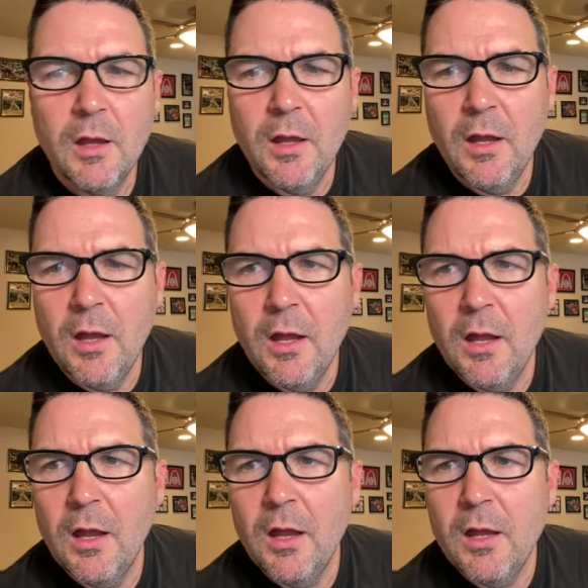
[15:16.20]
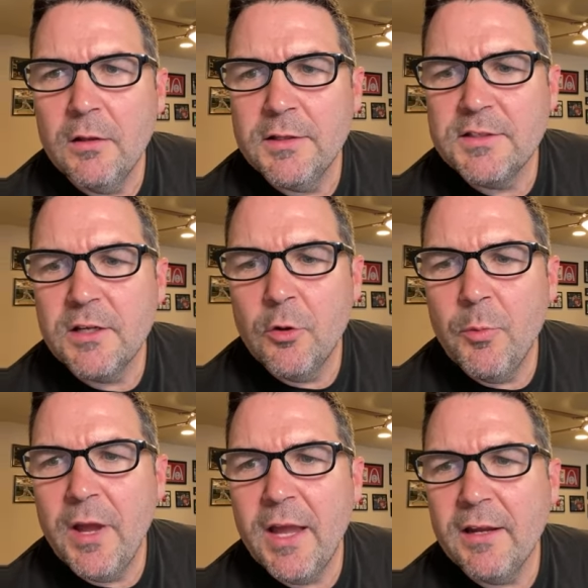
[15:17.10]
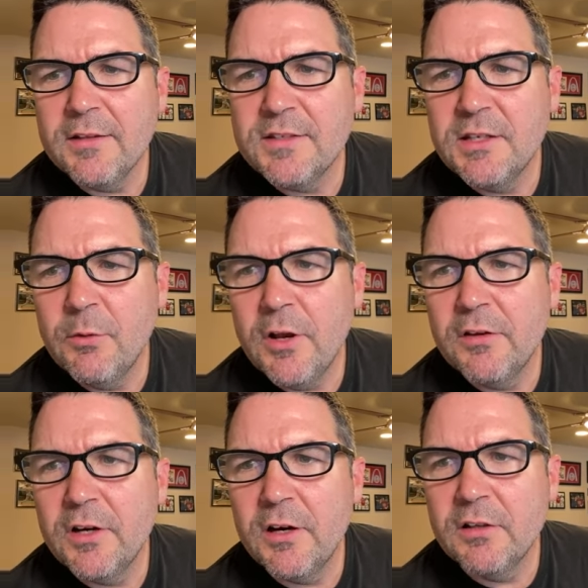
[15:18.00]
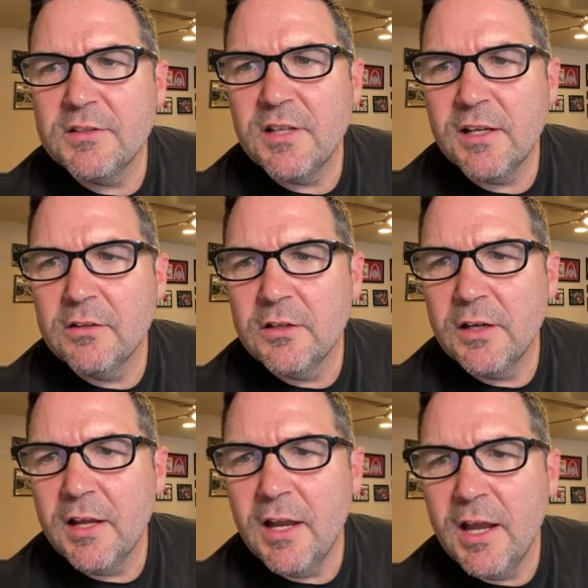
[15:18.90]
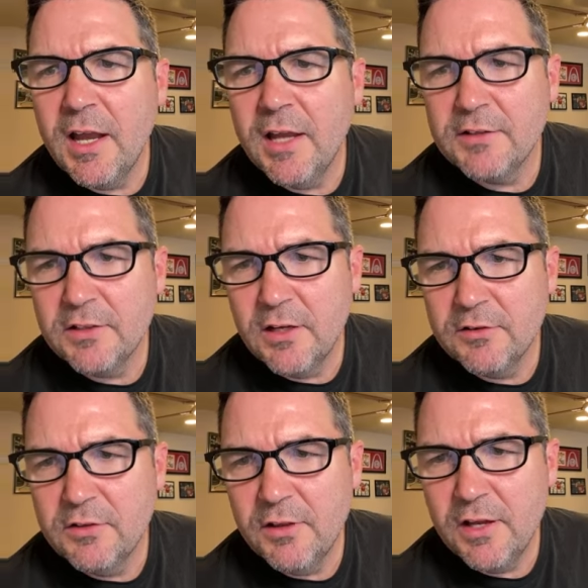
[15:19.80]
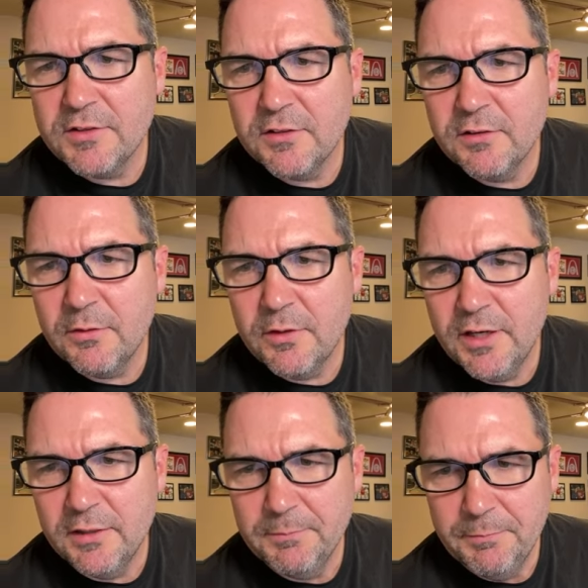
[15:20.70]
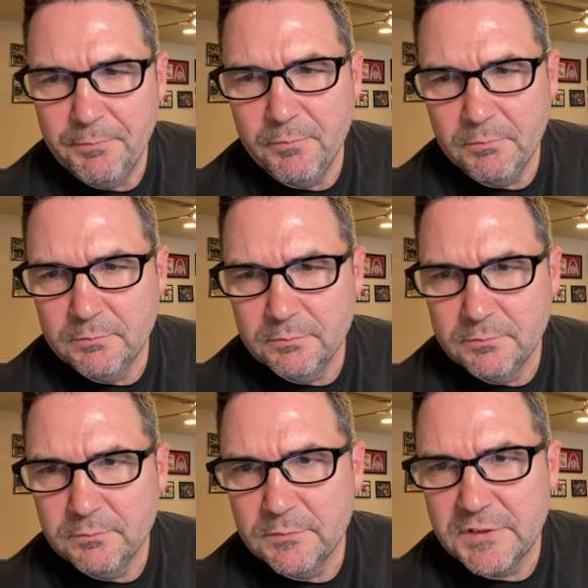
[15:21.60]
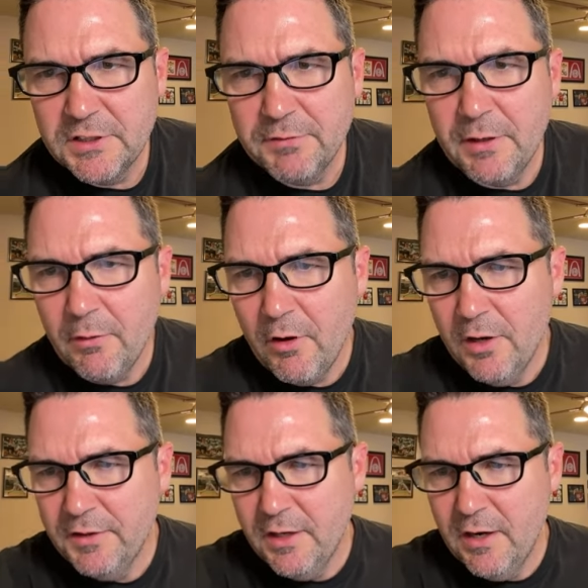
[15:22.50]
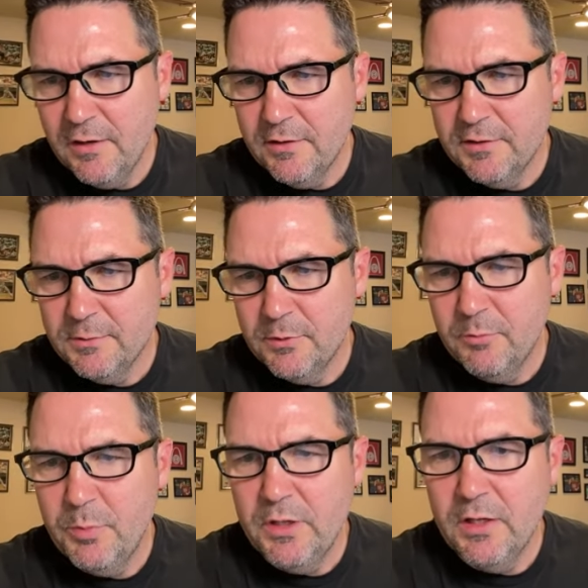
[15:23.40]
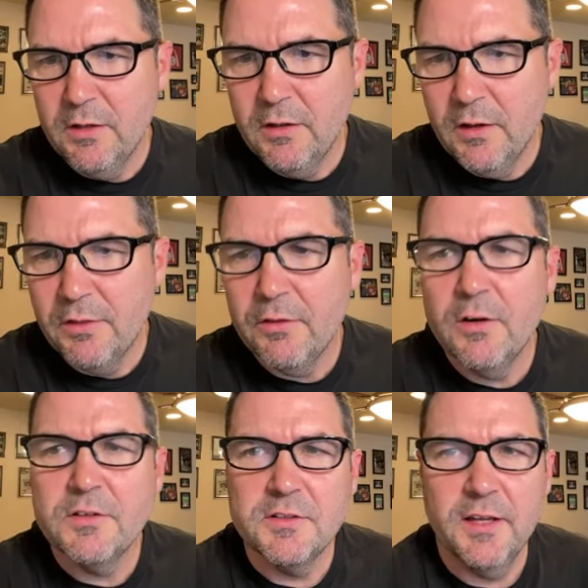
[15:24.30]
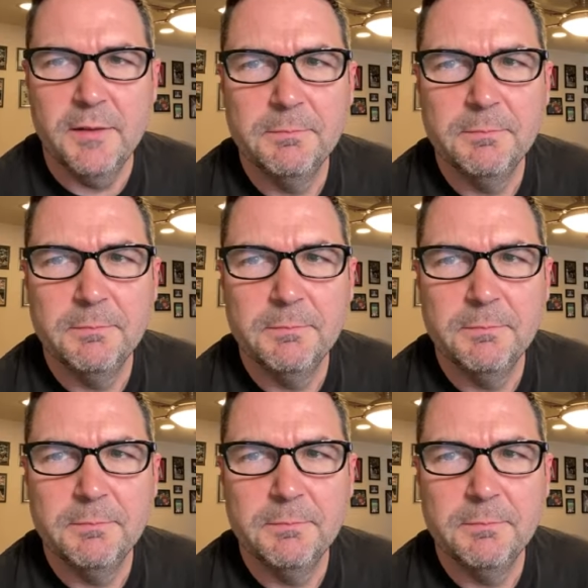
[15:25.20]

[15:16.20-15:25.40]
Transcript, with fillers: Let's go back and see what other year. Let's take a look at 2003. Let's see if they were on the air. This would have been a Thursday.